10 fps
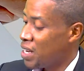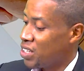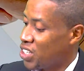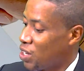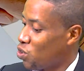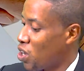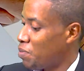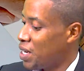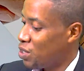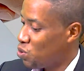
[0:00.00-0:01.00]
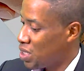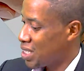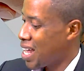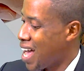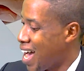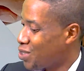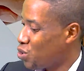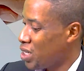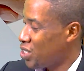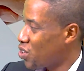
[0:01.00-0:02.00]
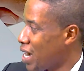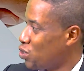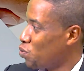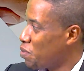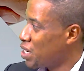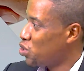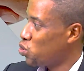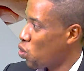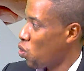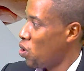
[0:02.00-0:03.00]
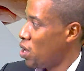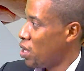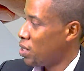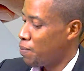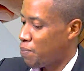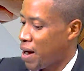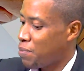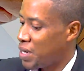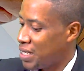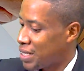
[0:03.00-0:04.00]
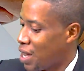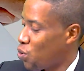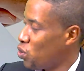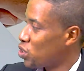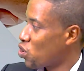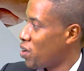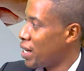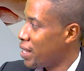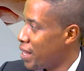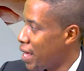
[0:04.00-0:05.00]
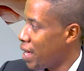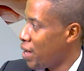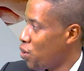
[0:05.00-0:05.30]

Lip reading: The shadow cabinet, which is now actually trying to make sure the Prime Minister who is currently there